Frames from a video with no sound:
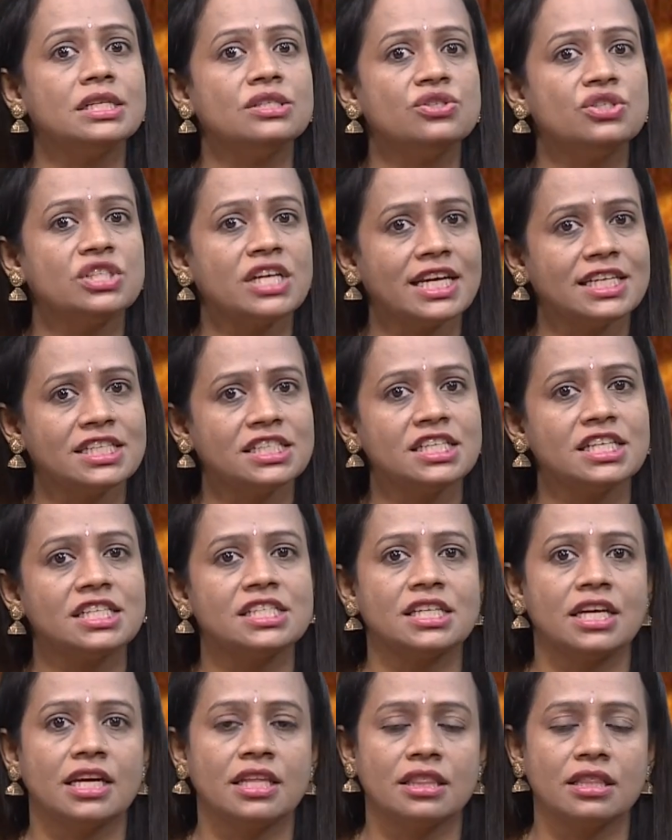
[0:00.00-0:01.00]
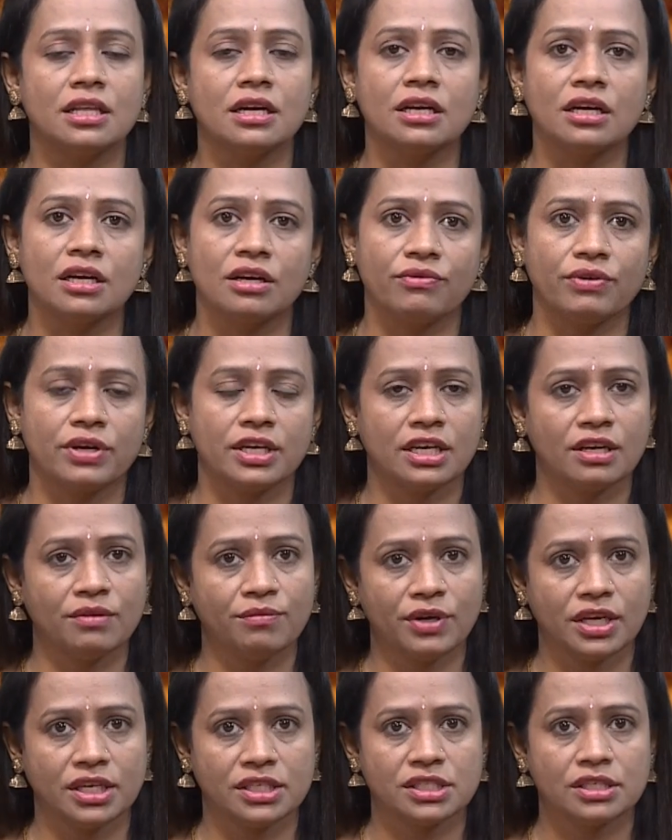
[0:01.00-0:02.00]
changes in the cover
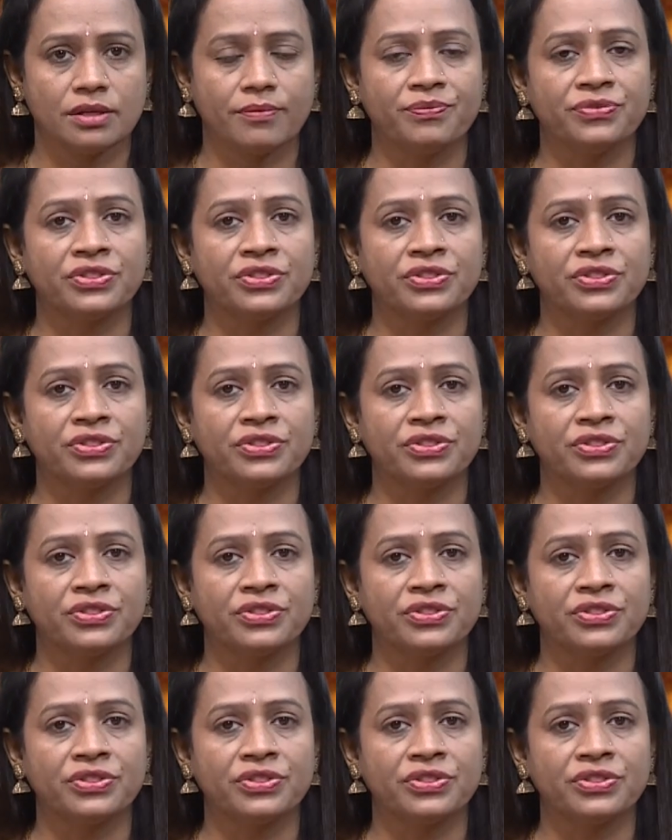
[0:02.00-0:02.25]
image.